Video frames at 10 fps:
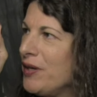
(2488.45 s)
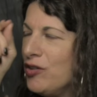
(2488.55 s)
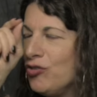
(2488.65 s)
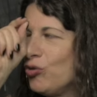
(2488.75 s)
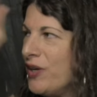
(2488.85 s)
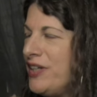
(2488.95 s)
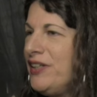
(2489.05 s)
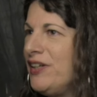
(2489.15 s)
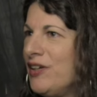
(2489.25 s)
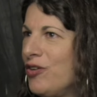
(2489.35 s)
in 20
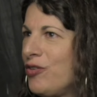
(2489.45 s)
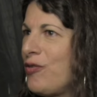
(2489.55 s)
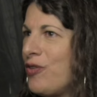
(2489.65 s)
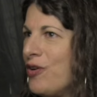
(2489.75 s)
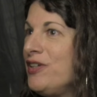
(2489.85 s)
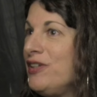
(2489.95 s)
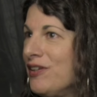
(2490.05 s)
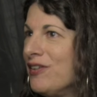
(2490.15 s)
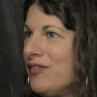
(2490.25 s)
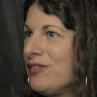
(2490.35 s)
years or 30
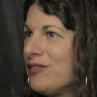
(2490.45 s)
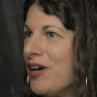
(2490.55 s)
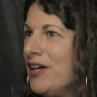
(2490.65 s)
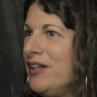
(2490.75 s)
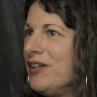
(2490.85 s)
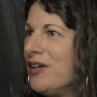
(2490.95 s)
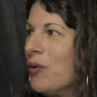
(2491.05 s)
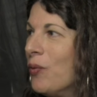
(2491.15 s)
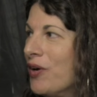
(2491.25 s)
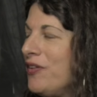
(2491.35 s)
years, right,
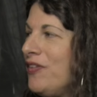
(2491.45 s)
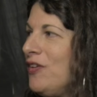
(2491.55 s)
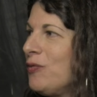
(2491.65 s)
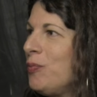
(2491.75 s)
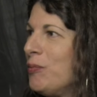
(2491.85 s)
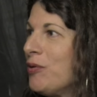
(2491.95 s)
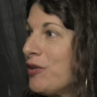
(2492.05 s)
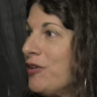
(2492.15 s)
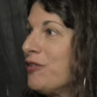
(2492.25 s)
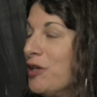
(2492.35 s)
one of these people are
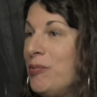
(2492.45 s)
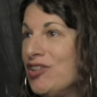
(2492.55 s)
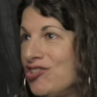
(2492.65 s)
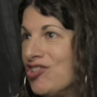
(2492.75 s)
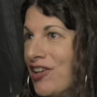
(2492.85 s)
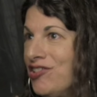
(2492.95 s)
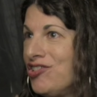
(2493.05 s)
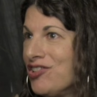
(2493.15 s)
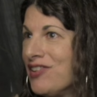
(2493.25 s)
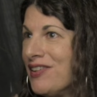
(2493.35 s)
going to be a
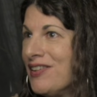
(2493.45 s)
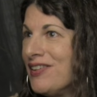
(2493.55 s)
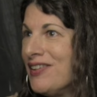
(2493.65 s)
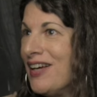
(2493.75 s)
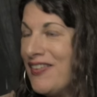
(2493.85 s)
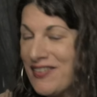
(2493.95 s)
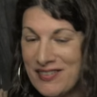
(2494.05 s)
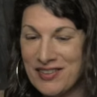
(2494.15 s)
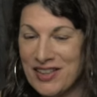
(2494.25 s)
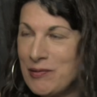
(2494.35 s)
judge. And this
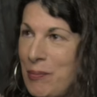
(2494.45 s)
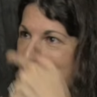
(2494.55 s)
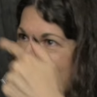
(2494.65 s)
is going to come up